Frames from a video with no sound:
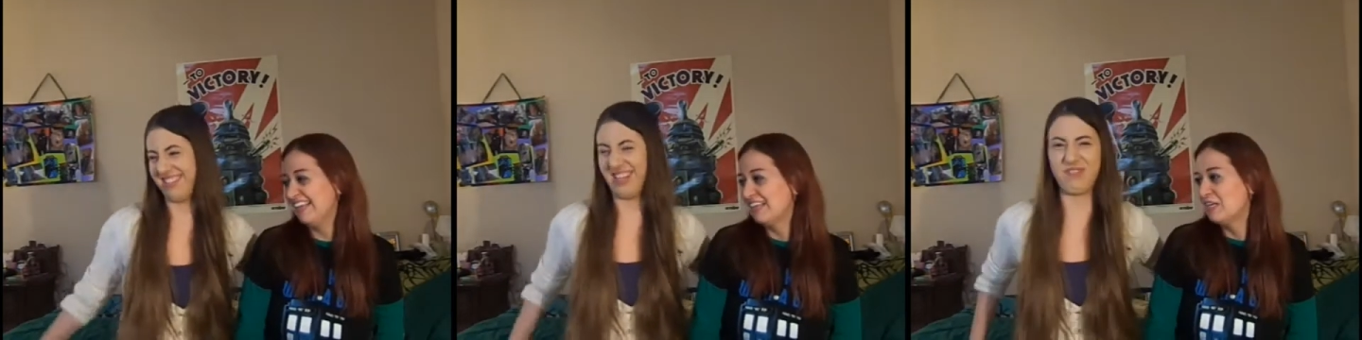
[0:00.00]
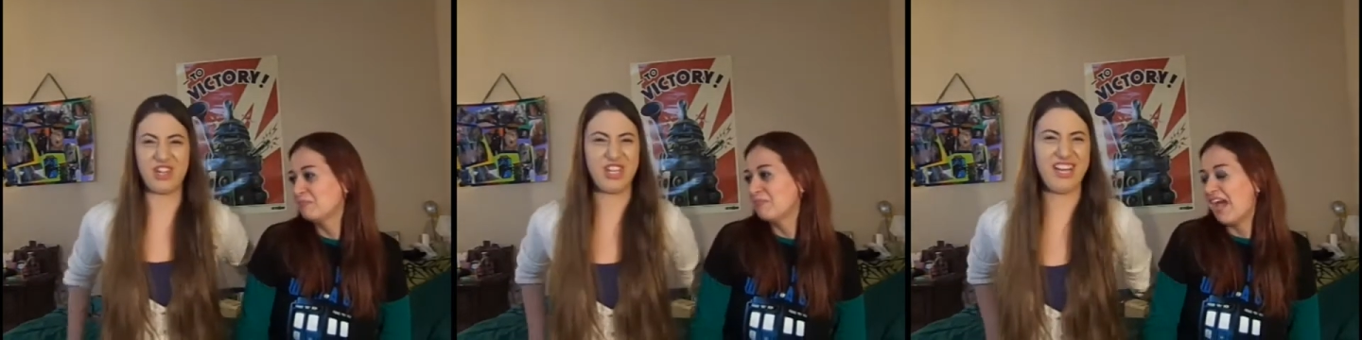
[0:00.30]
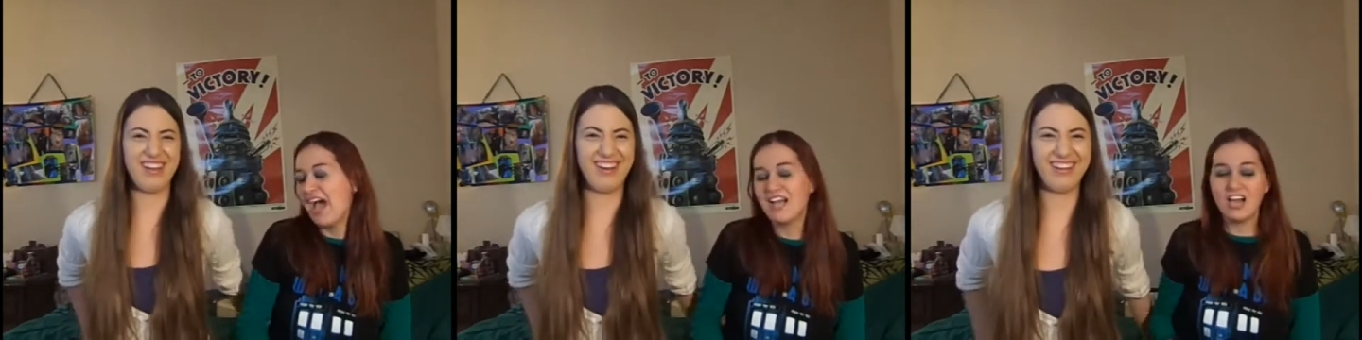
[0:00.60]
Speaker 1: You like my shit,
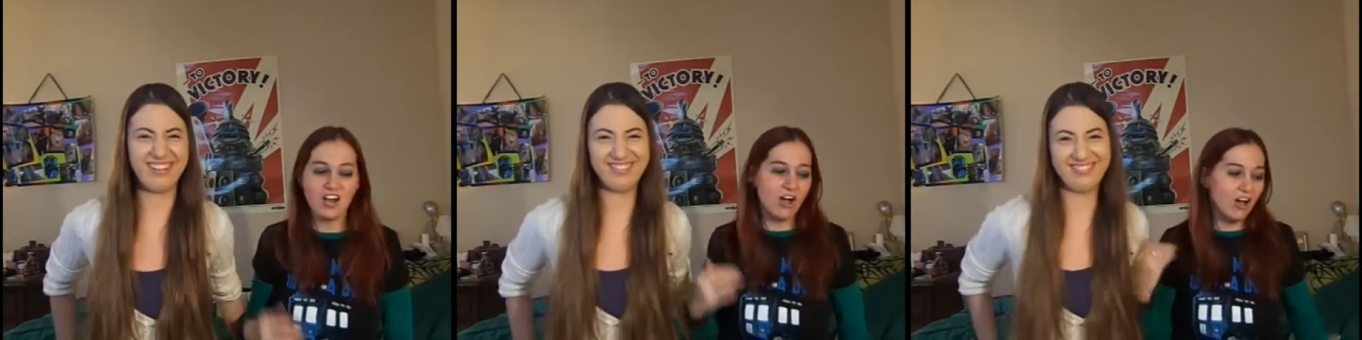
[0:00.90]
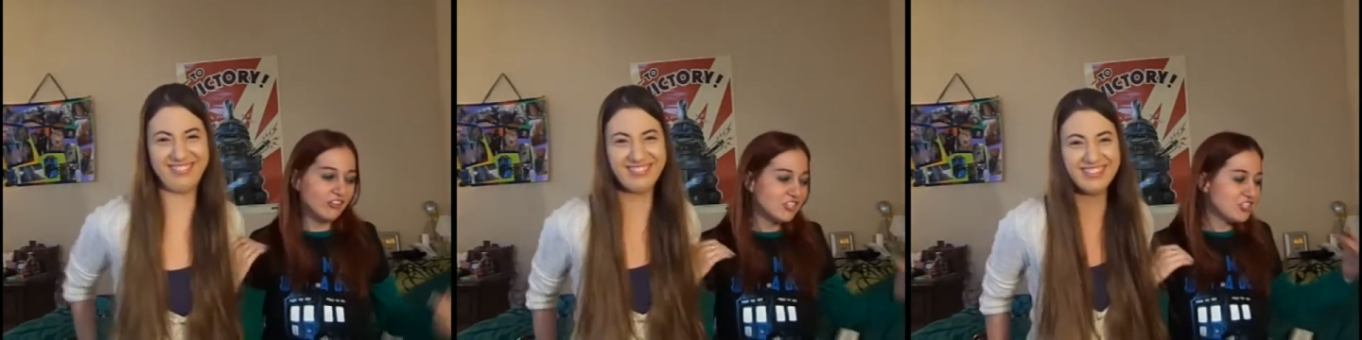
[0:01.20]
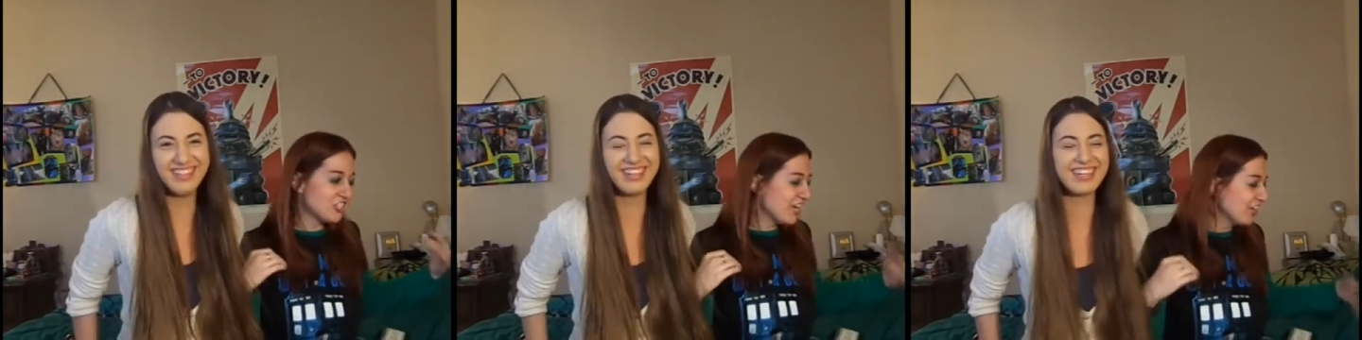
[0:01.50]
y'all? I got all
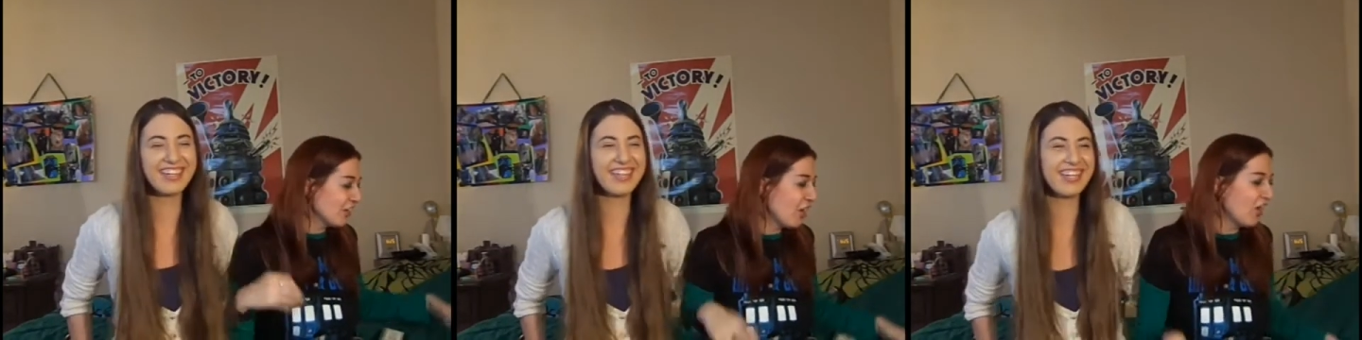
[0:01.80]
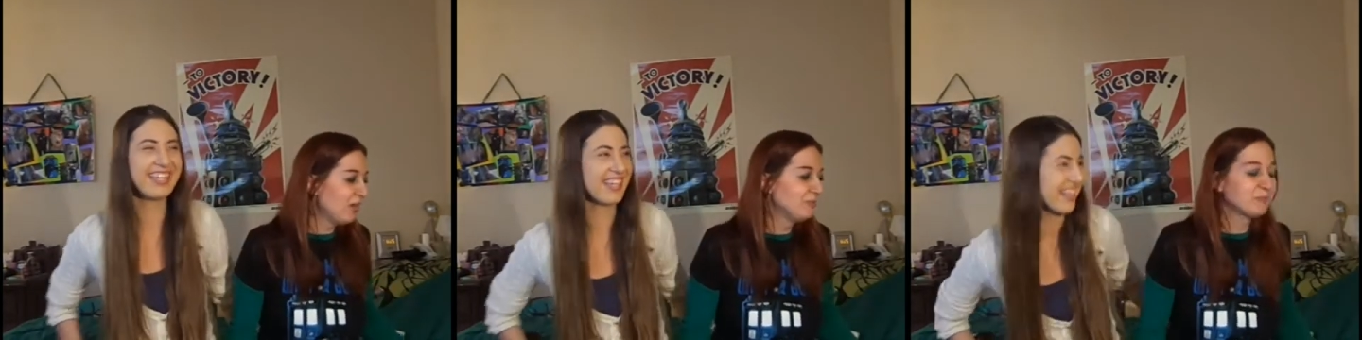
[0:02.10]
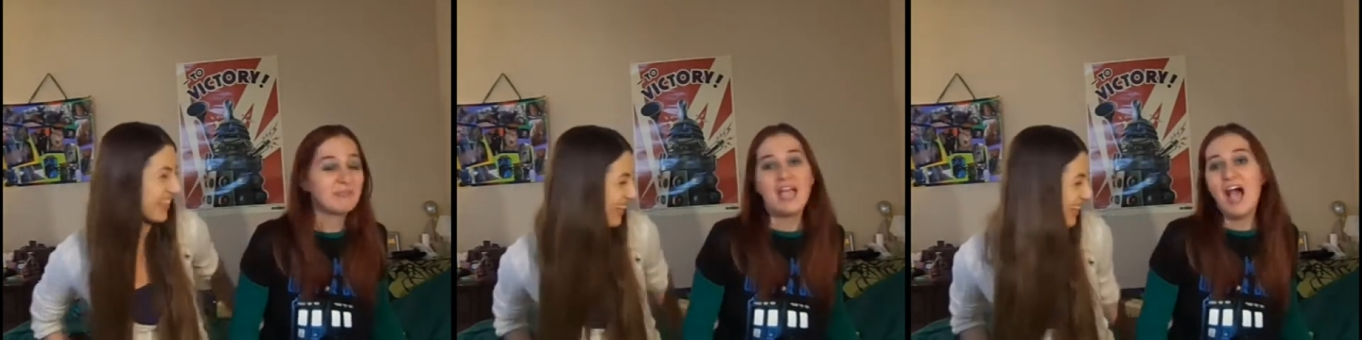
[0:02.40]
this shit, y'all.
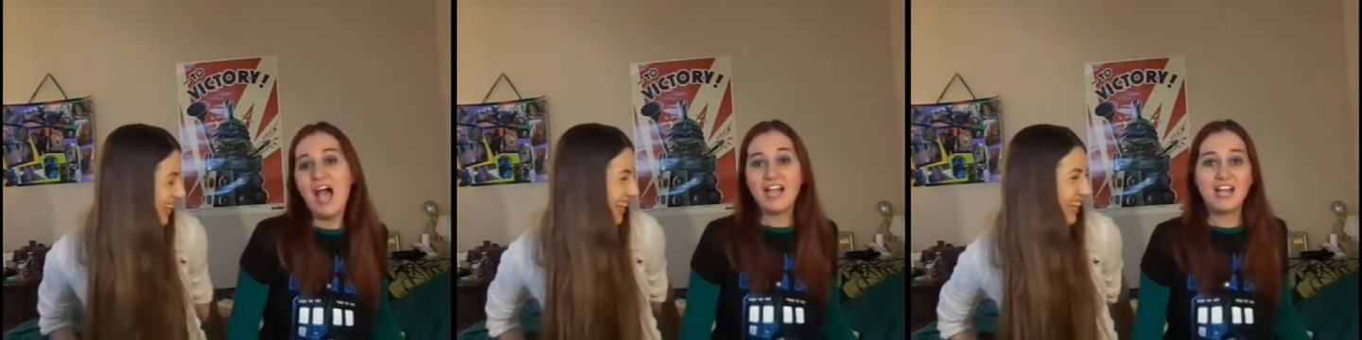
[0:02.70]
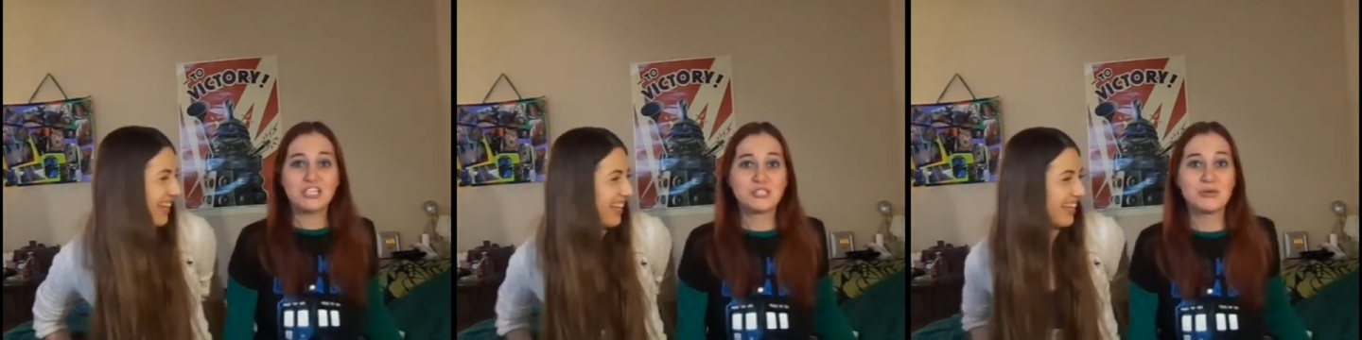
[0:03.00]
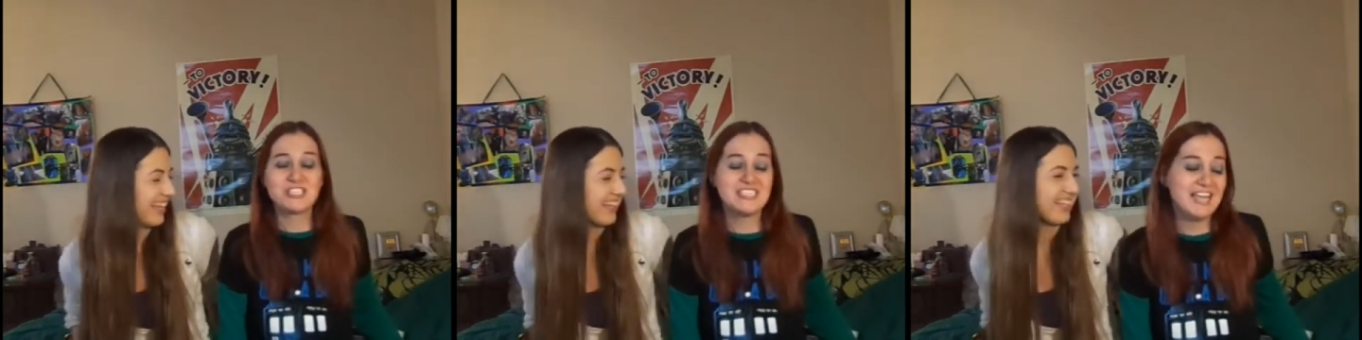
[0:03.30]
I got
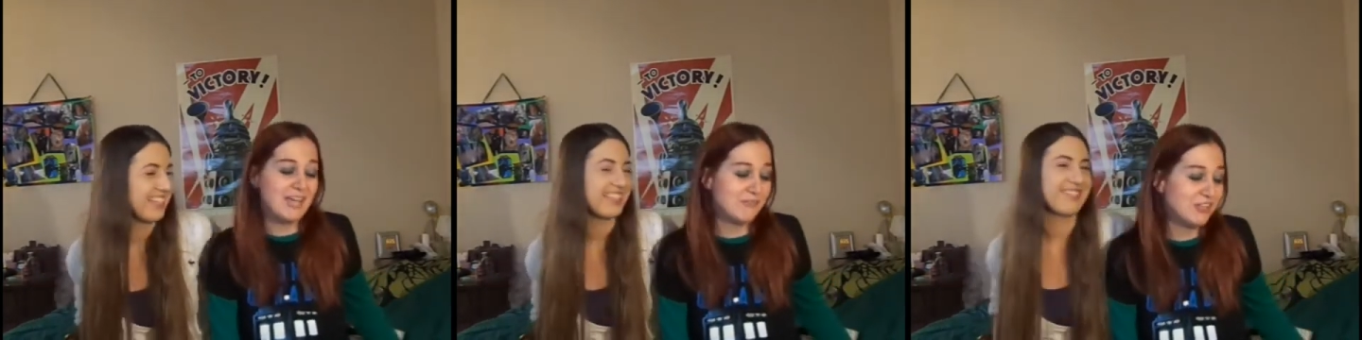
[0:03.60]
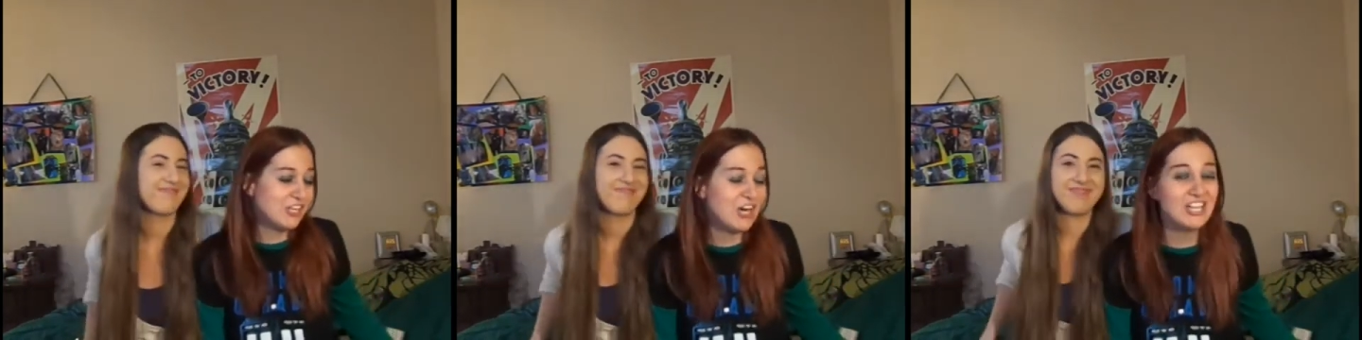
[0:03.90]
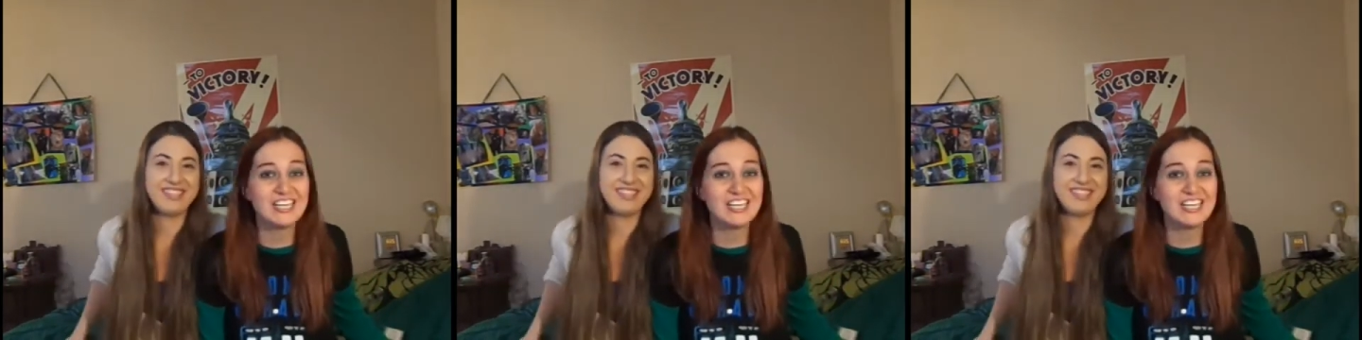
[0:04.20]
shorts in every color.